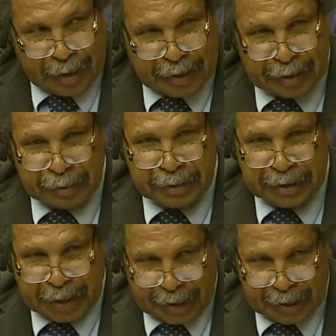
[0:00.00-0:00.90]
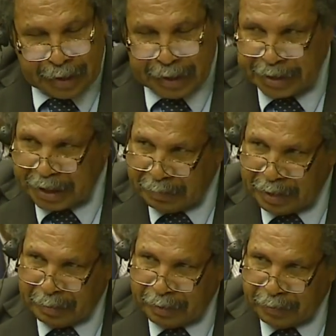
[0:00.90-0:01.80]
and it would take the
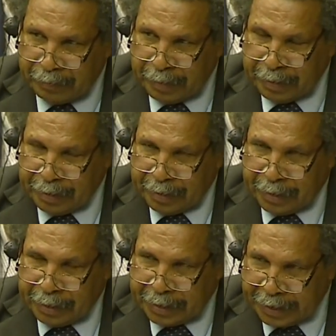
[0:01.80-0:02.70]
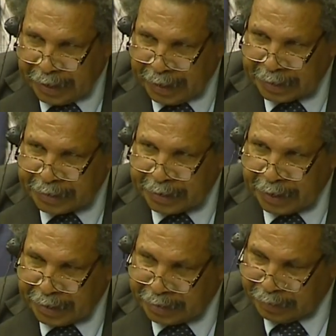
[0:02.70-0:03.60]
same number of years
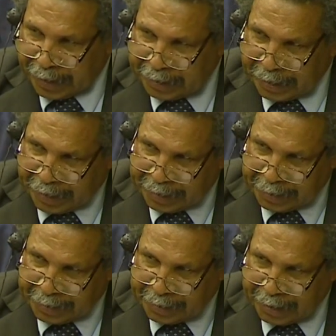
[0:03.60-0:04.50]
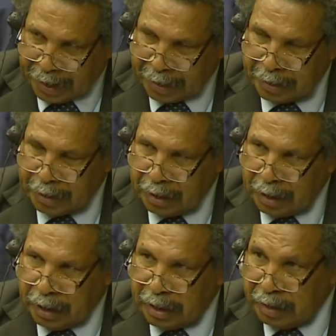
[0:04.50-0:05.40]
until next election is done
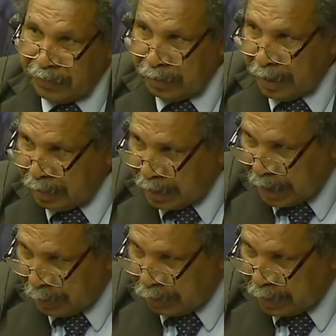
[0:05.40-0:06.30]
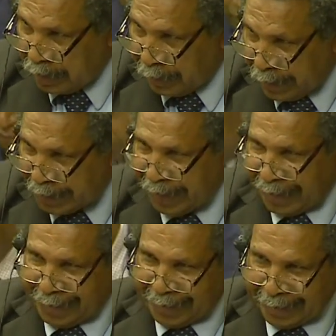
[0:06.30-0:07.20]
if you are not happy with your president.